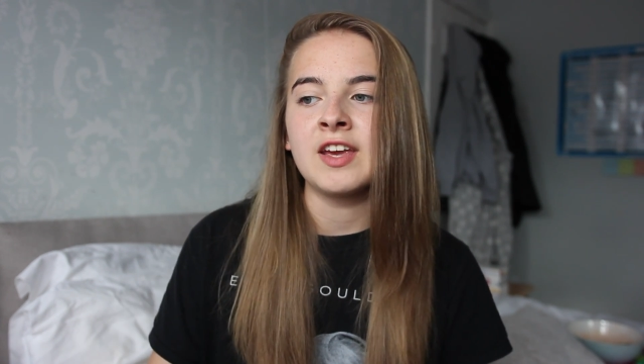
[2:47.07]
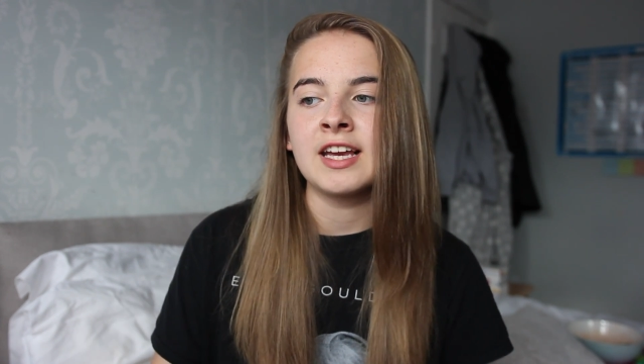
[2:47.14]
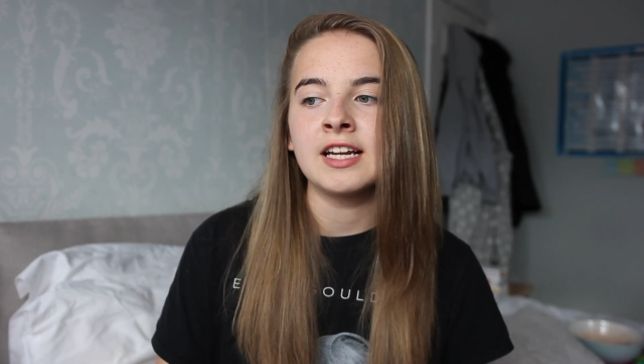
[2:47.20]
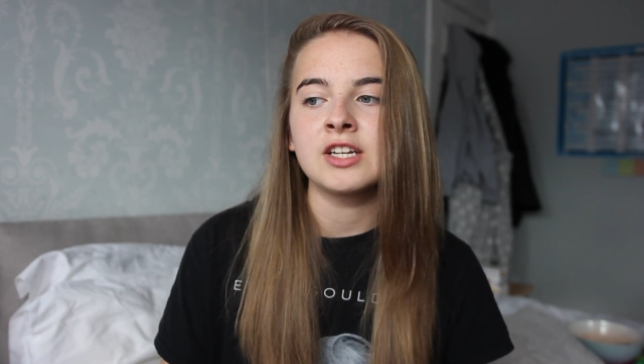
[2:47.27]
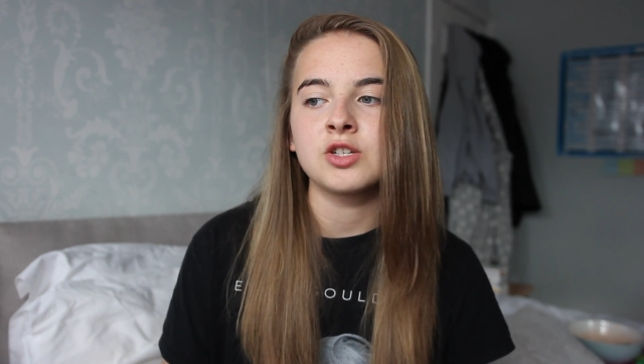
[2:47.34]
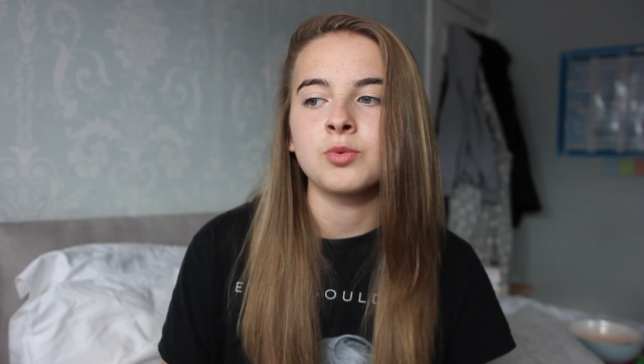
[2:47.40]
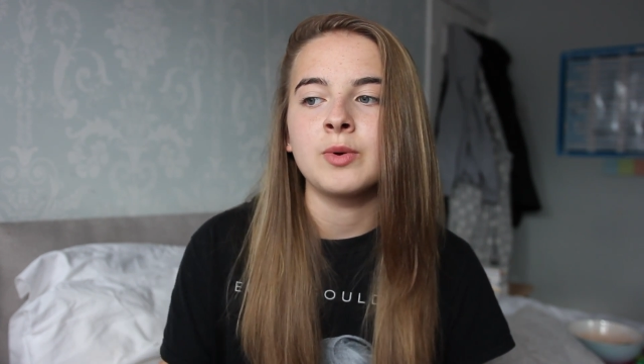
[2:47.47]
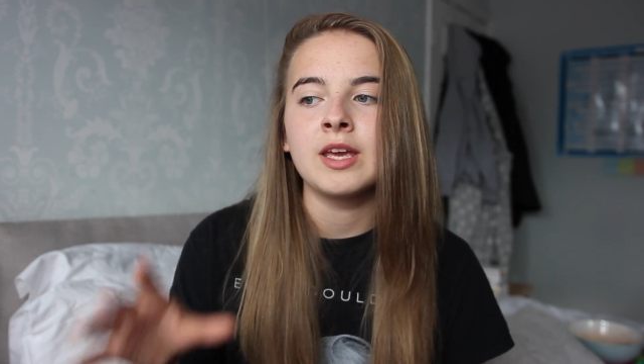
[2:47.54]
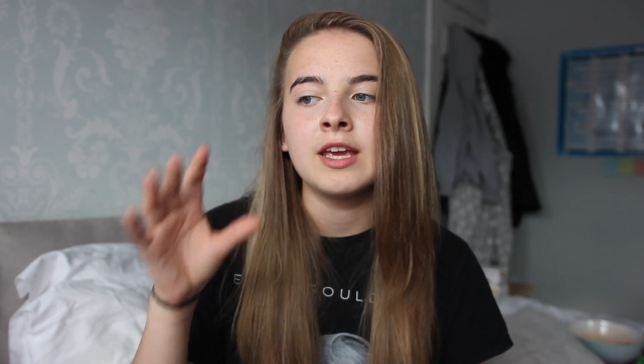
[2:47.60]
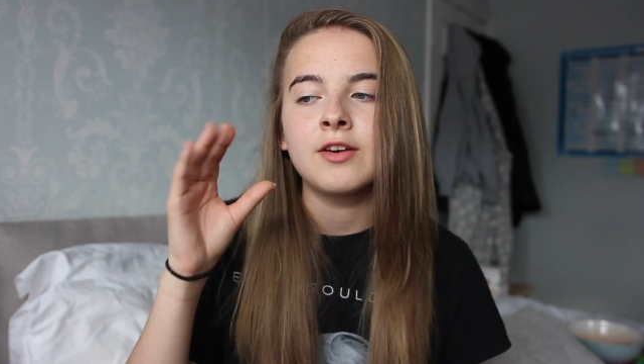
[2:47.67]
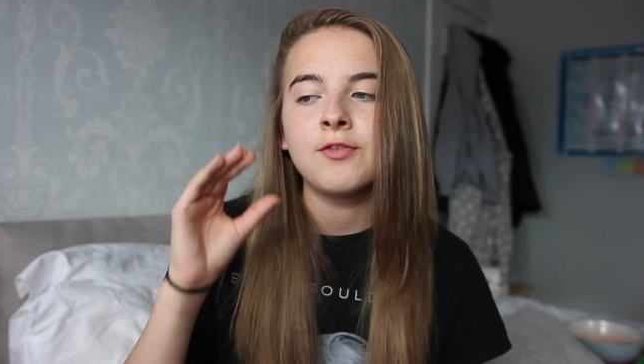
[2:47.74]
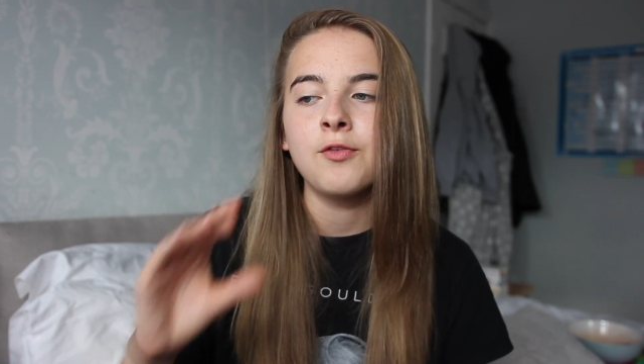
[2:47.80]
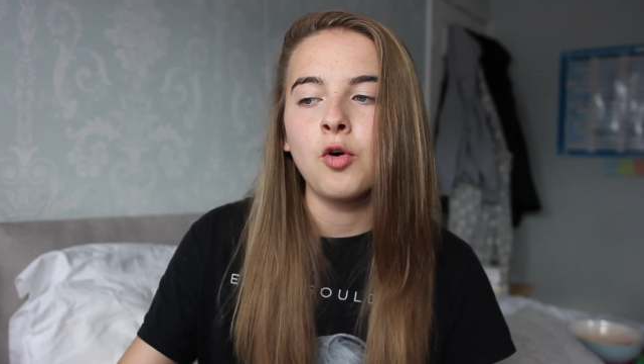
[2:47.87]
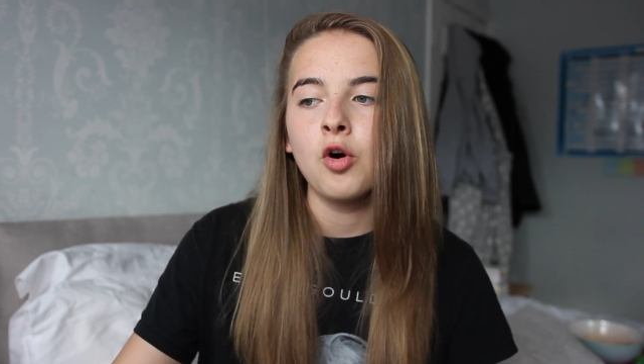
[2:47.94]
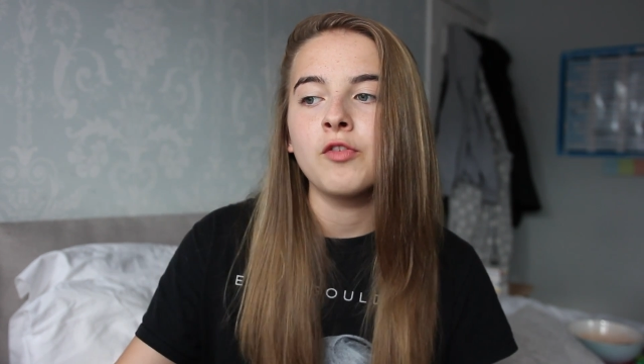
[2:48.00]
English a week,
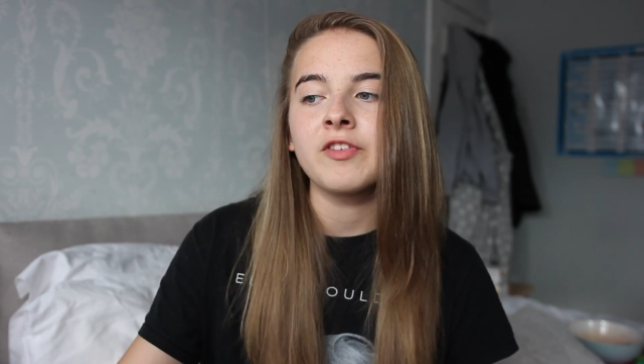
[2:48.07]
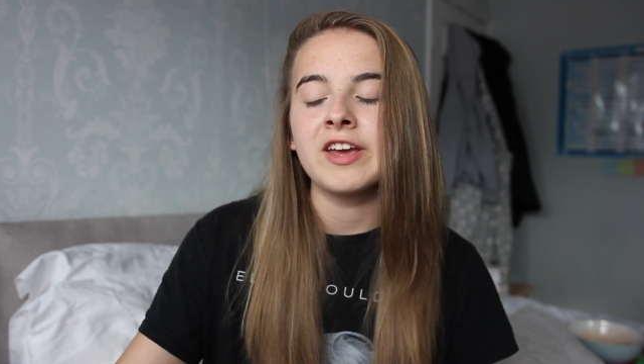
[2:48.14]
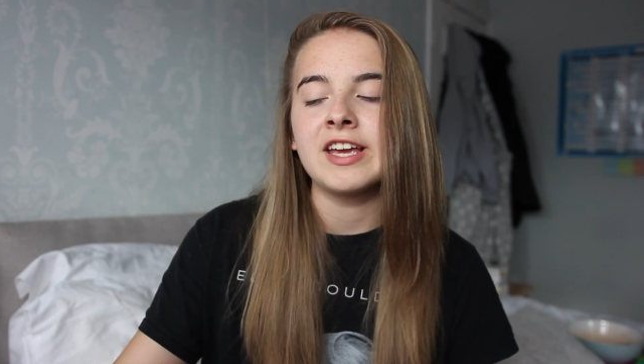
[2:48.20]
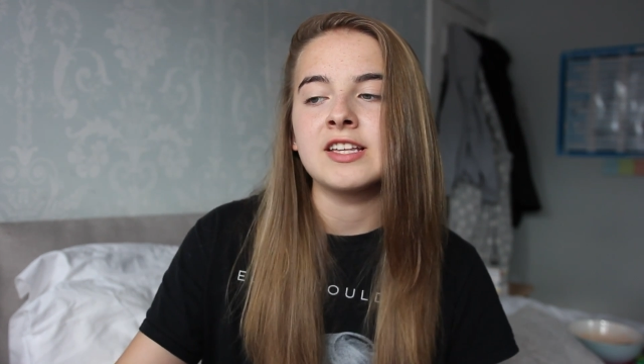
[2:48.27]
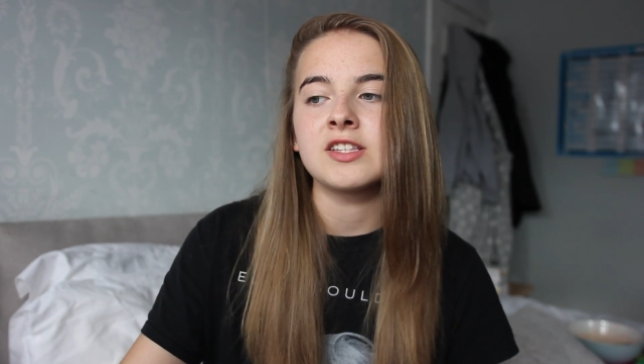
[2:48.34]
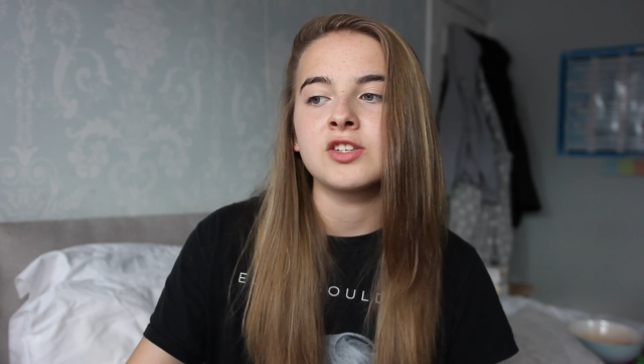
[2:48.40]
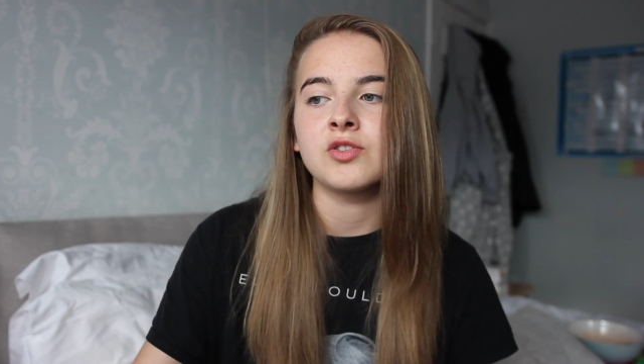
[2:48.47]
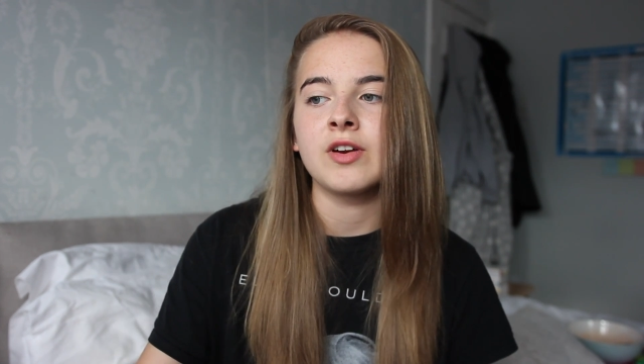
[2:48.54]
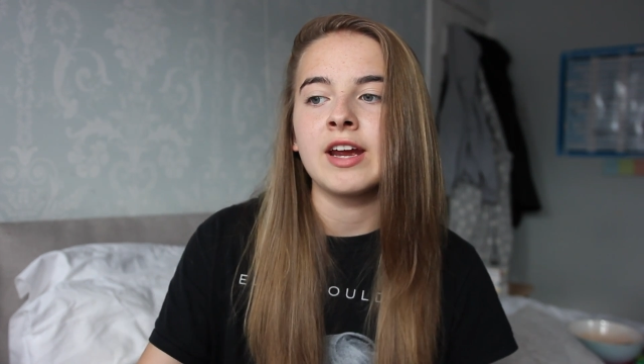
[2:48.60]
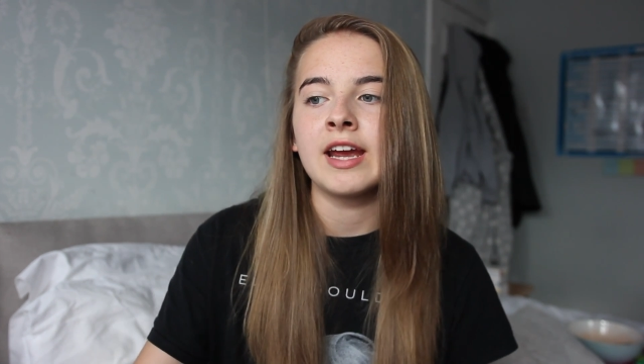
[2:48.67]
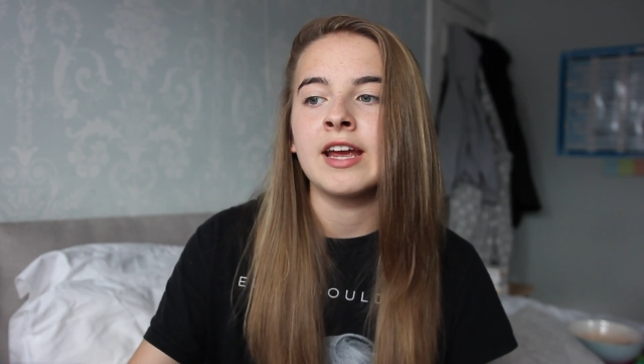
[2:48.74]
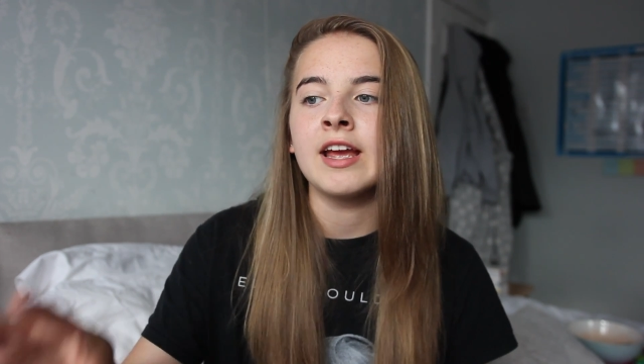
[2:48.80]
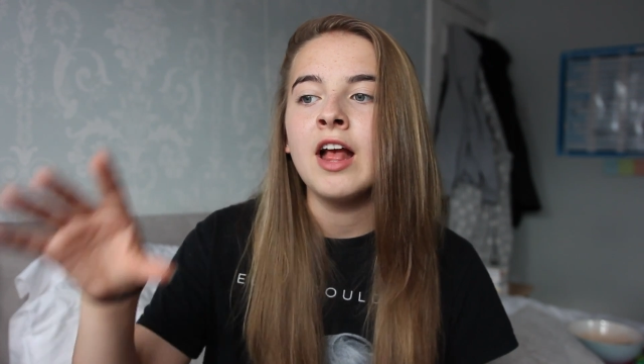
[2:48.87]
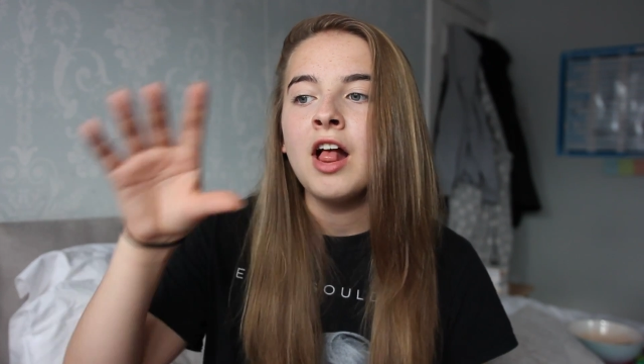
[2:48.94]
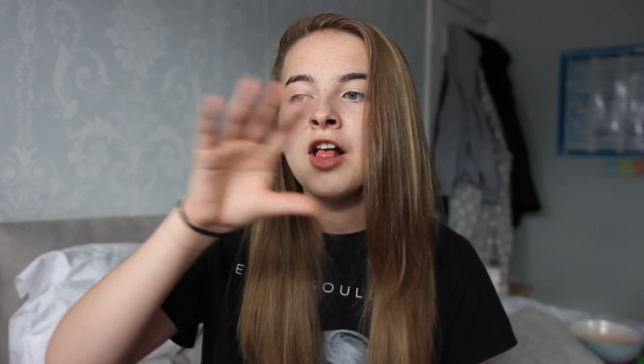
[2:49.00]
4 for
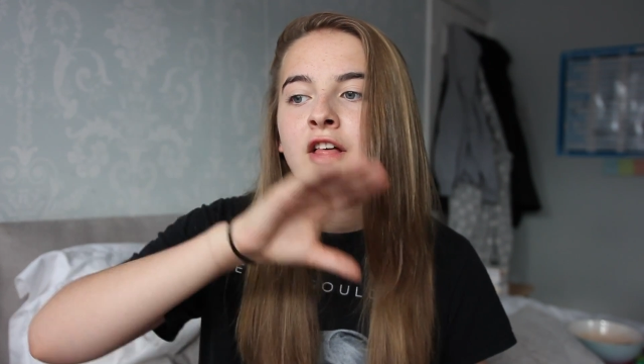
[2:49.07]
history,